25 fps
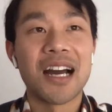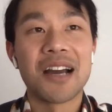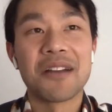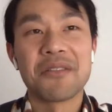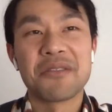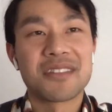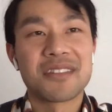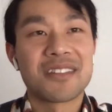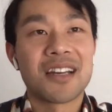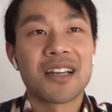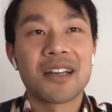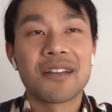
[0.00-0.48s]
I
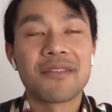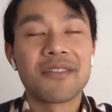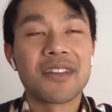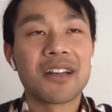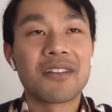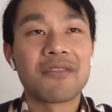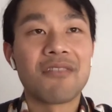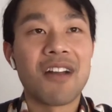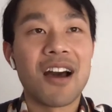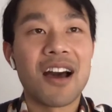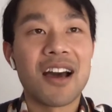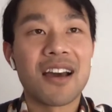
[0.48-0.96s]
was kind of in
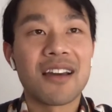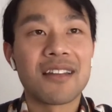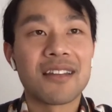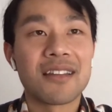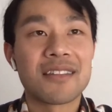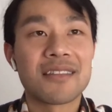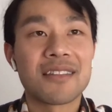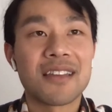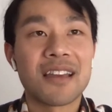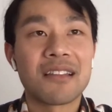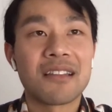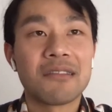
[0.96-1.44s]
a rut, and
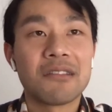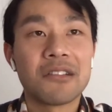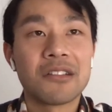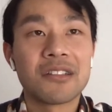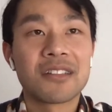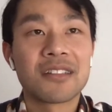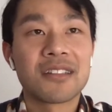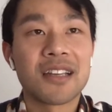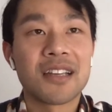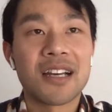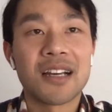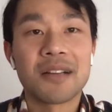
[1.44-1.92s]
he said,
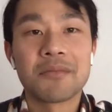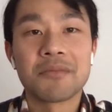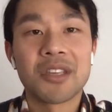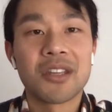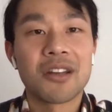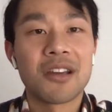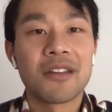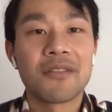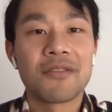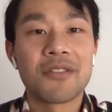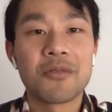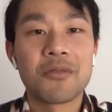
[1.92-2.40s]
"Look,
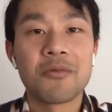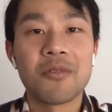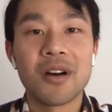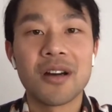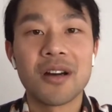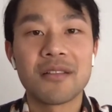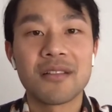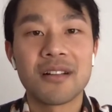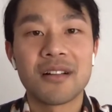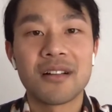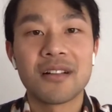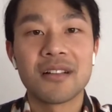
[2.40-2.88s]
you know, if you
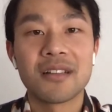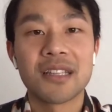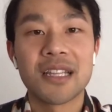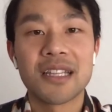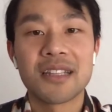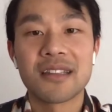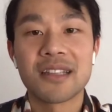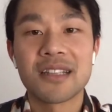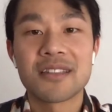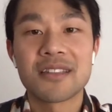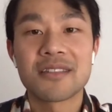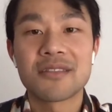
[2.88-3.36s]
want,
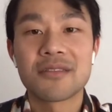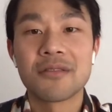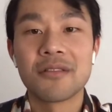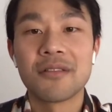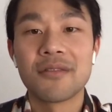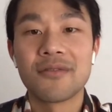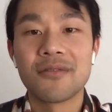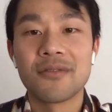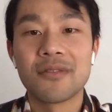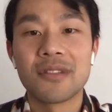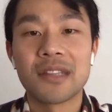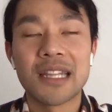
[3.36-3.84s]
let's do
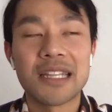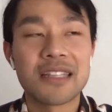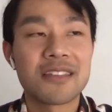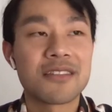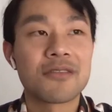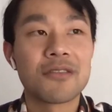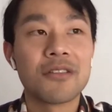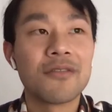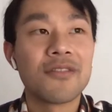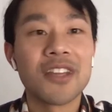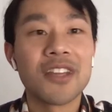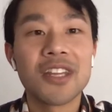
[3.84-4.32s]

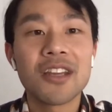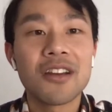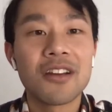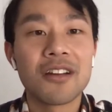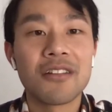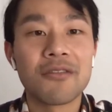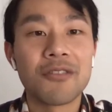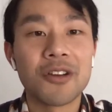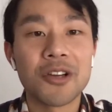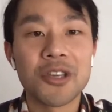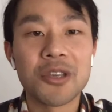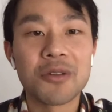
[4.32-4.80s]
a
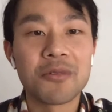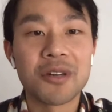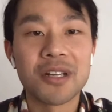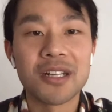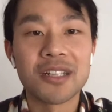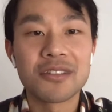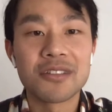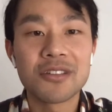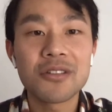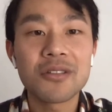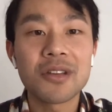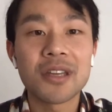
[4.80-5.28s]
video of what you want
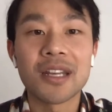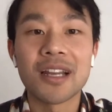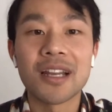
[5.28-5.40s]
to do."